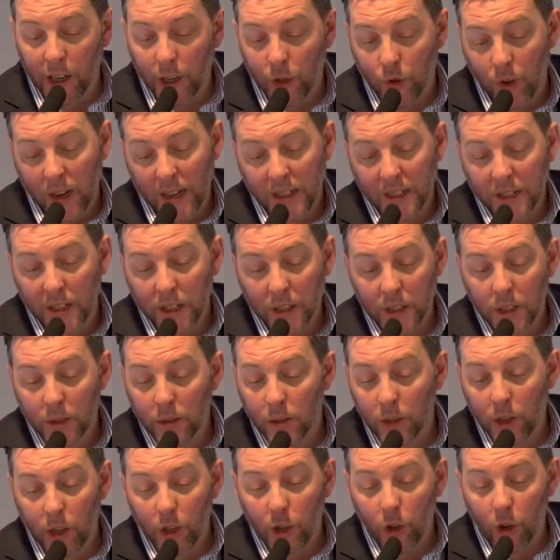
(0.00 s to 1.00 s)
address
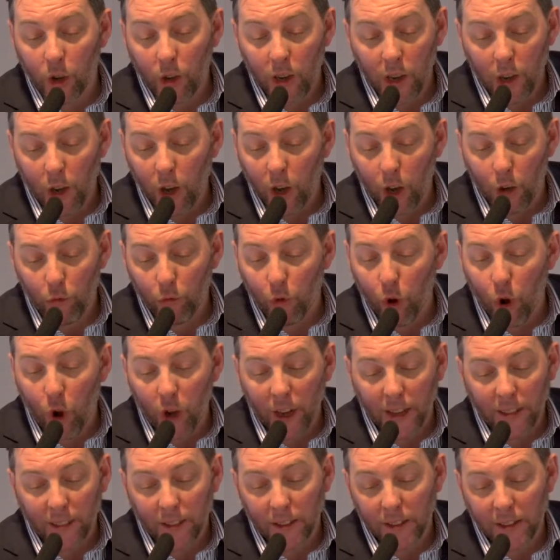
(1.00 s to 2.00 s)
that's not,
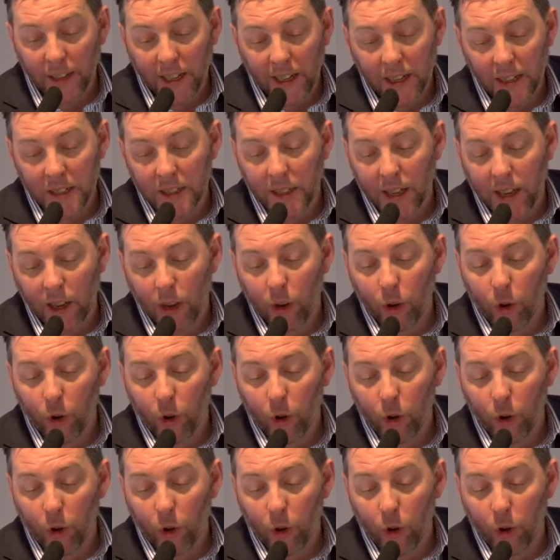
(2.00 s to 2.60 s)
wrong in the data set,